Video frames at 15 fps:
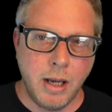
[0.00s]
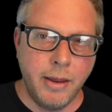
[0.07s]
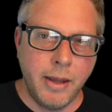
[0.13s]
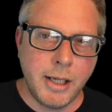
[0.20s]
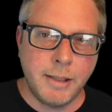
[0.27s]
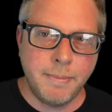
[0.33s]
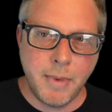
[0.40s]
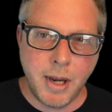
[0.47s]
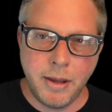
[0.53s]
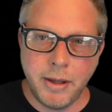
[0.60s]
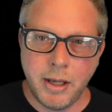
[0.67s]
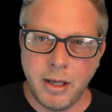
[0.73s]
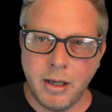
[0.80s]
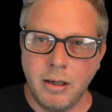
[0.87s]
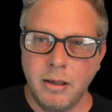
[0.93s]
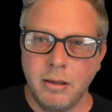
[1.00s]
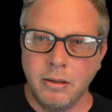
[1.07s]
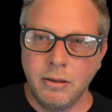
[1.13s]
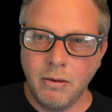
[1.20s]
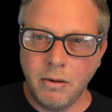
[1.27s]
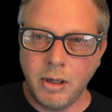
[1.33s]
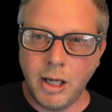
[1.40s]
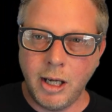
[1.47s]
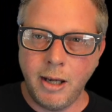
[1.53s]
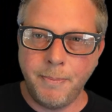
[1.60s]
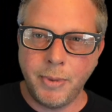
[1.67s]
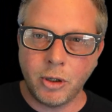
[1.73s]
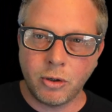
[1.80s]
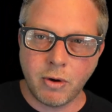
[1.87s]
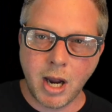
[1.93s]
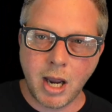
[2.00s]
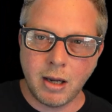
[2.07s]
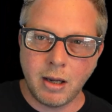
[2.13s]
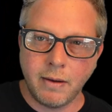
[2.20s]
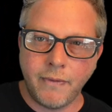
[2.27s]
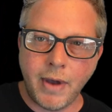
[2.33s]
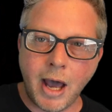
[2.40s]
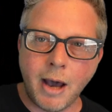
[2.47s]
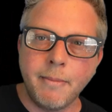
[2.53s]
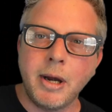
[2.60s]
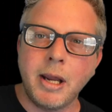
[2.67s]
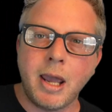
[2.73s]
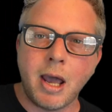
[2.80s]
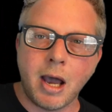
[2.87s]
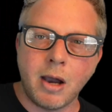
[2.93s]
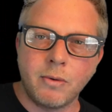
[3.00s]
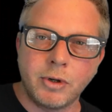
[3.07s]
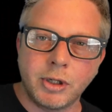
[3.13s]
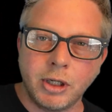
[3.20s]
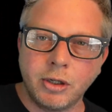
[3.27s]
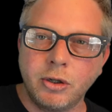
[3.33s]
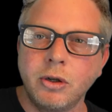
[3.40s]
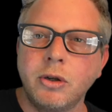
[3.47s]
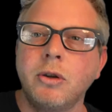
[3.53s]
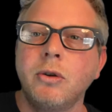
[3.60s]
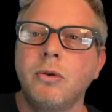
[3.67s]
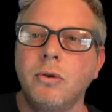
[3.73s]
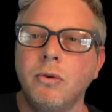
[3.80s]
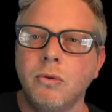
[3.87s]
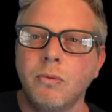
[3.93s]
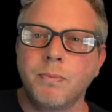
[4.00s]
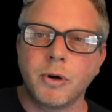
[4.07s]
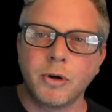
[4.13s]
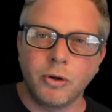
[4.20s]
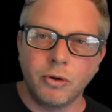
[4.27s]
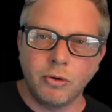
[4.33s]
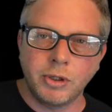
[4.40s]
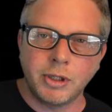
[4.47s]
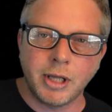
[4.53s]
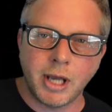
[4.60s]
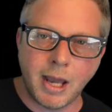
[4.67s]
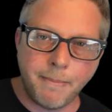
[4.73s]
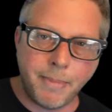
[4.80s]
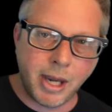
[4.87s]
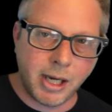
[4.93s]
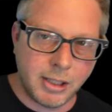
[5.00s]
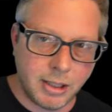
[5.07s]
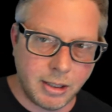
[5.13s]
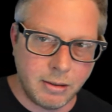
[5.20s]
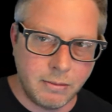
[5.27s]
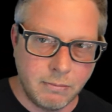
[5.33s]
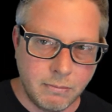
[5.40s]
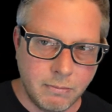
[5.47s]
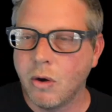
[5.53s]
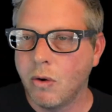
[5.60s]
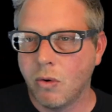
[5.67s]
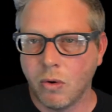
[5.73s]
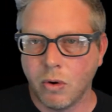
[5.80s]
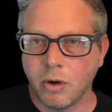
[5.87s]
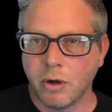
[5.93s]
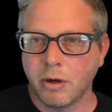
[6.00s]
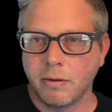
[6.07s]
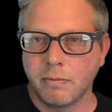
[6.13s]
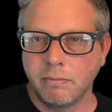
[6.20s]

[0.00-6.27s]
this method, you keep a track of how many hours it took you to produce that painting or,